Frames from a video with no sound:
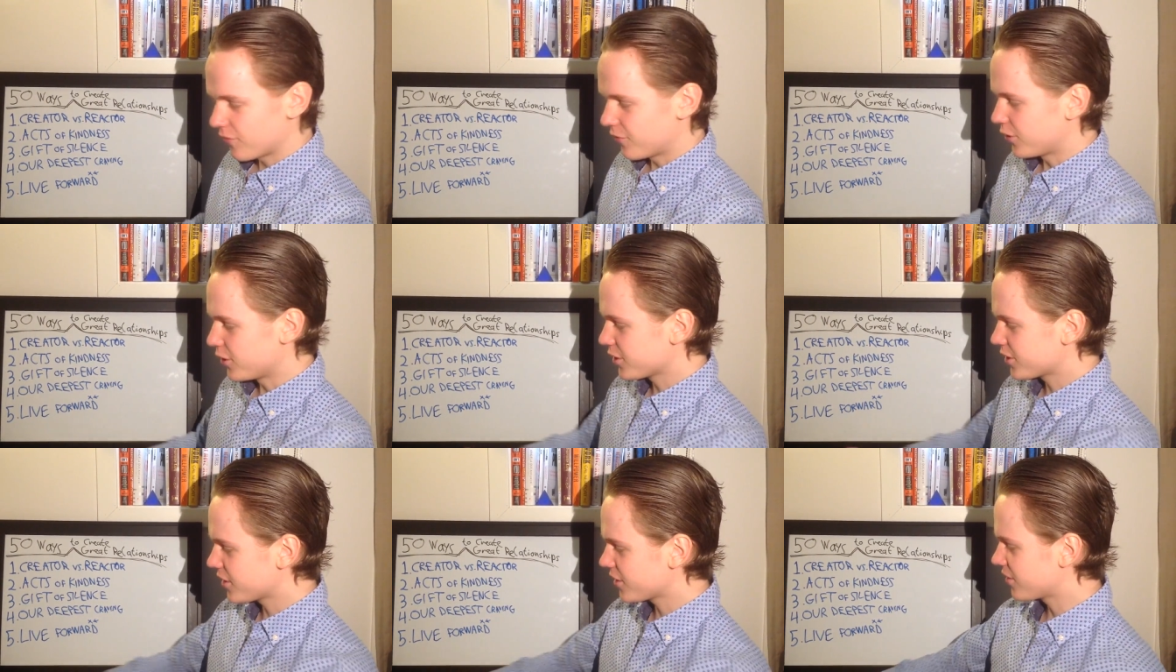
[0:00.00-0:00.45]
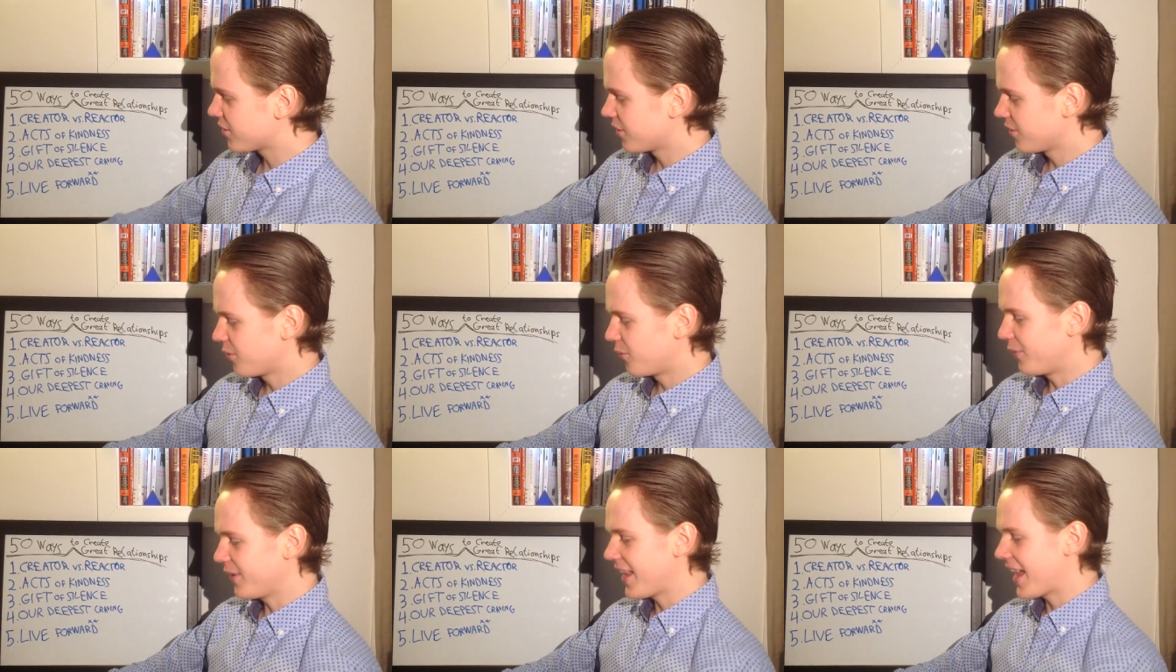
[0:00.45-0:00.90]
versus
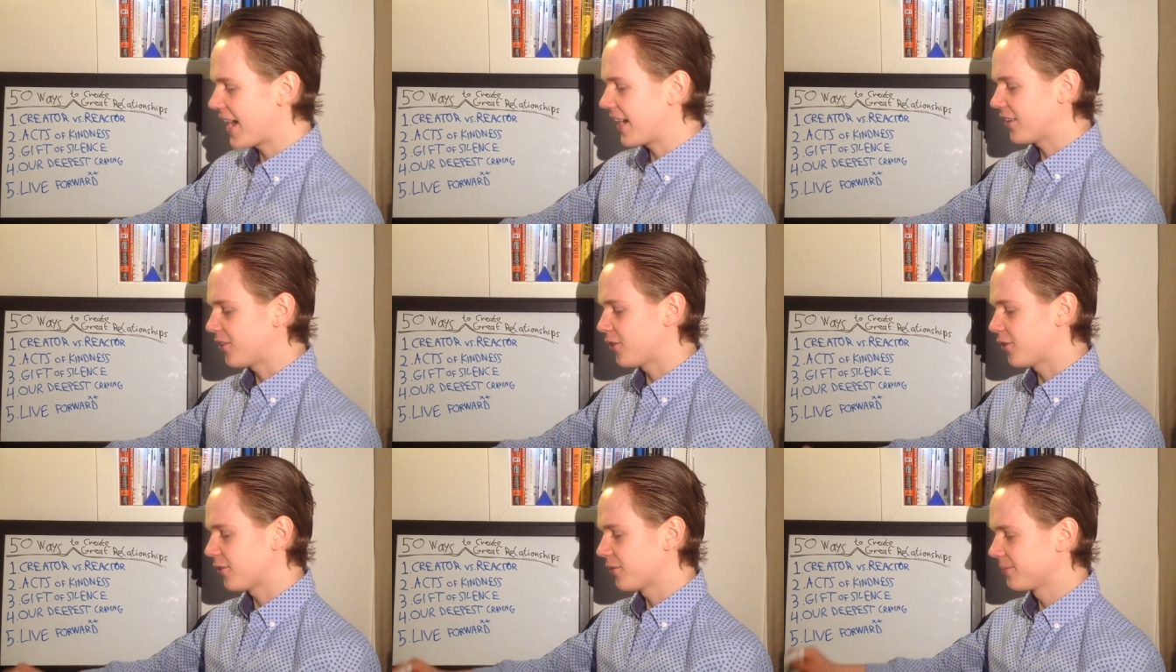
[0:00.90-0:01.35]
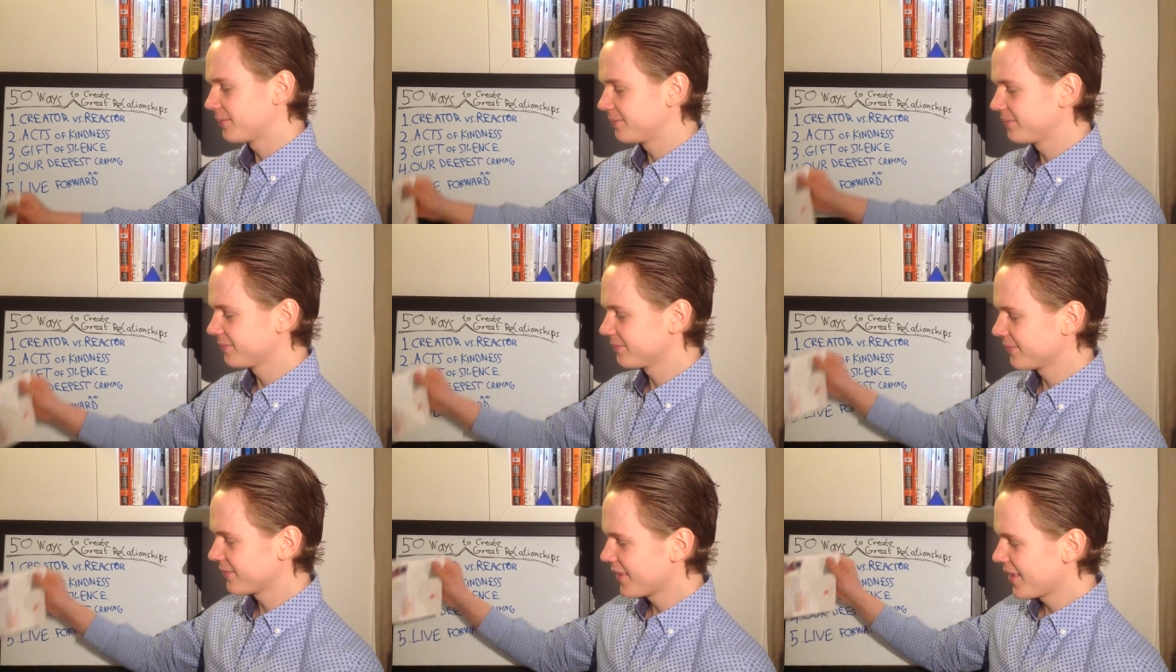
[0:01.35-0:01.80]
reactor.
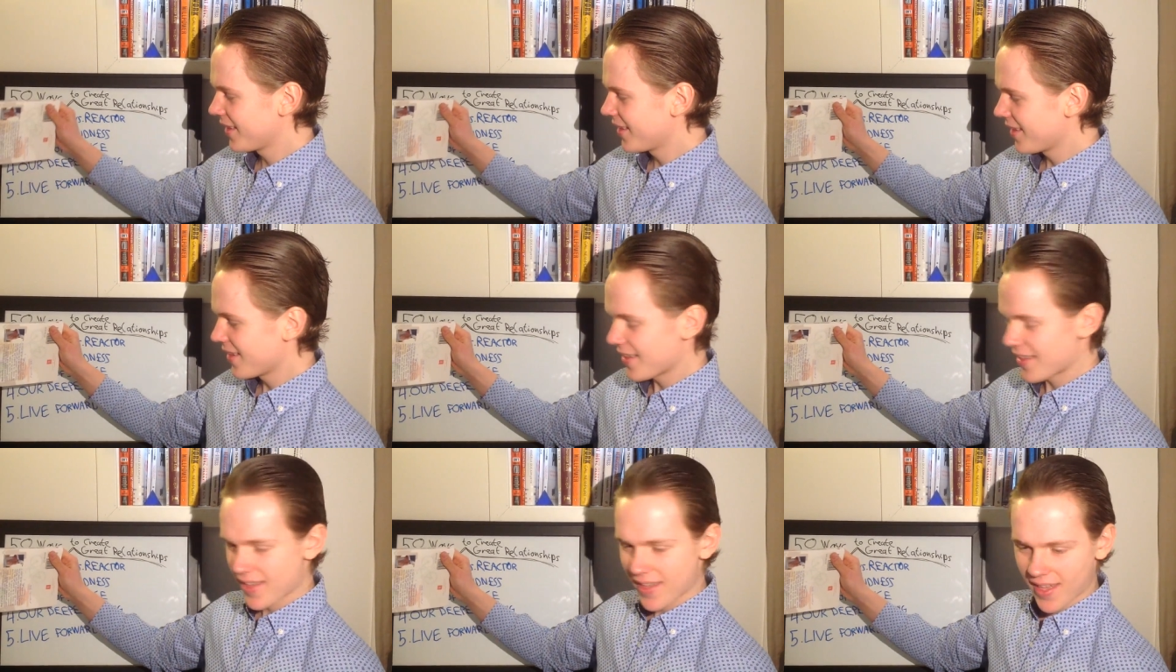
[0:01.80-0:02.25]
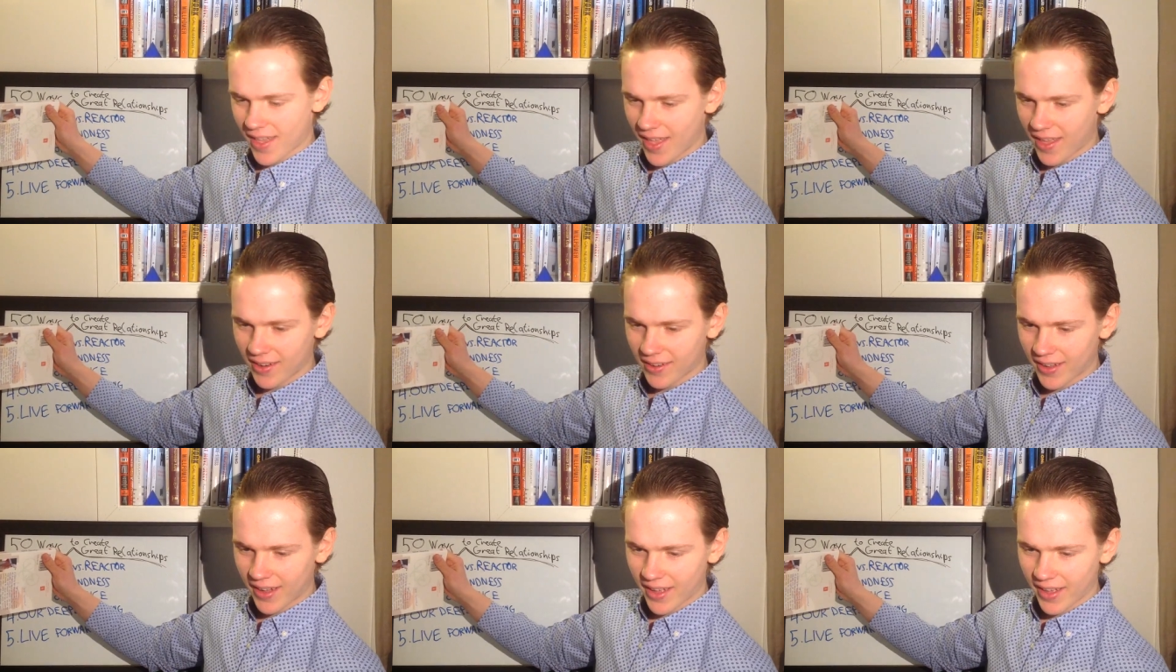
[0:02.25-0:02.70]

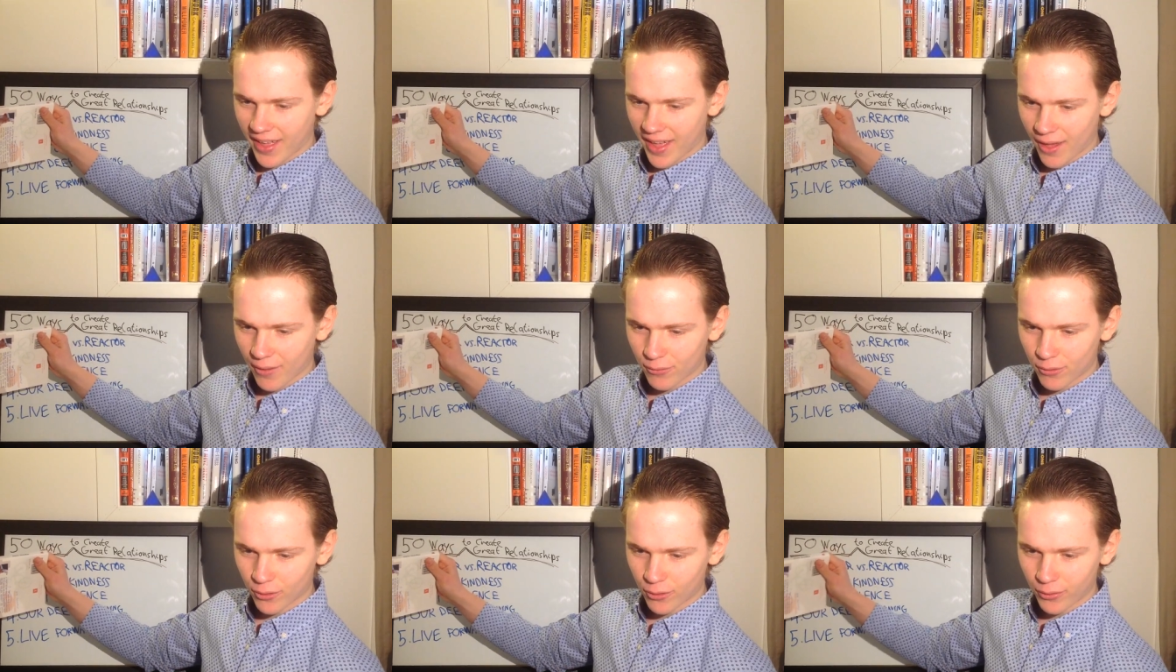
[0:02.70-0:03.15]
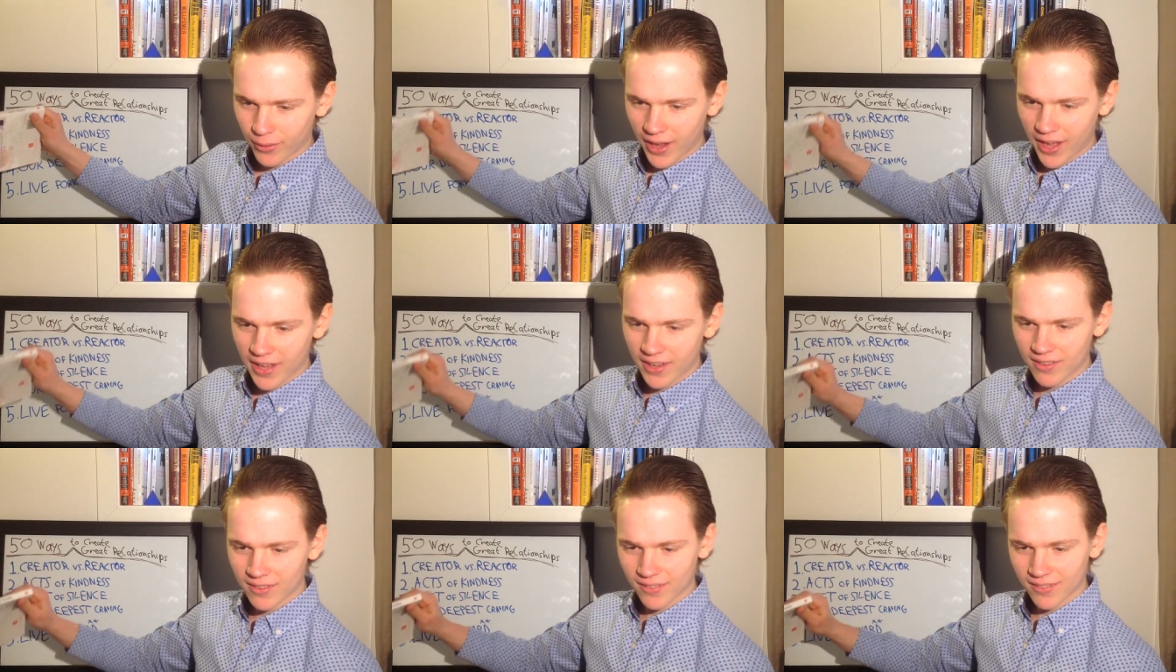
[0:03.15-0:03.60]
And I have to
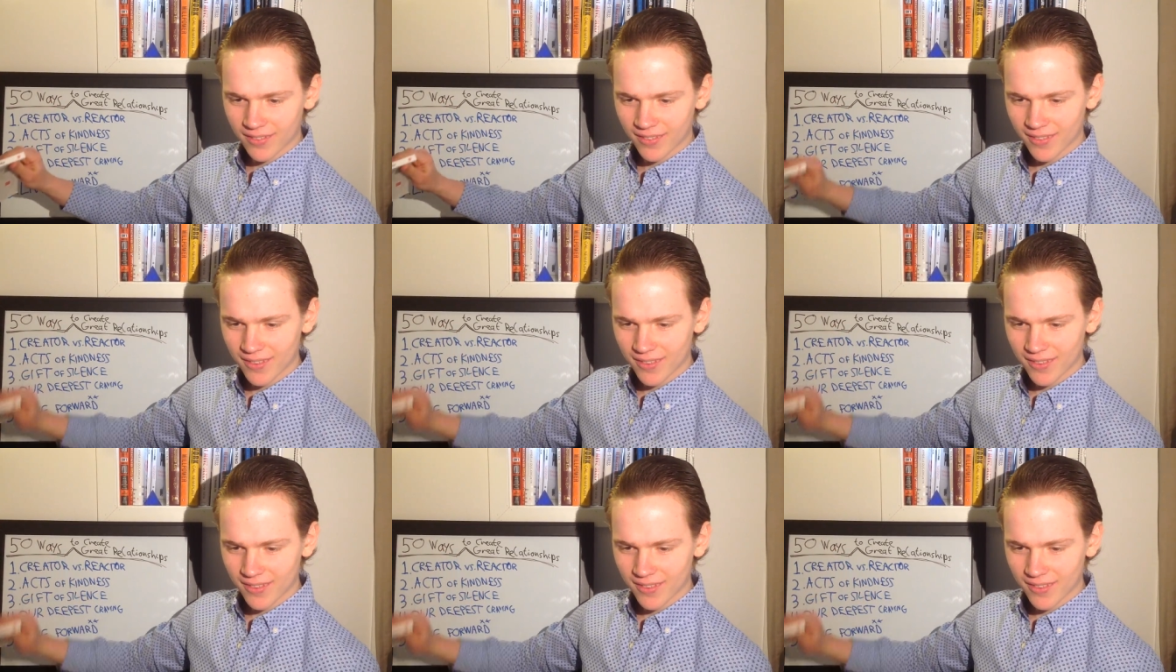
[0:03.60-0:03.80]
create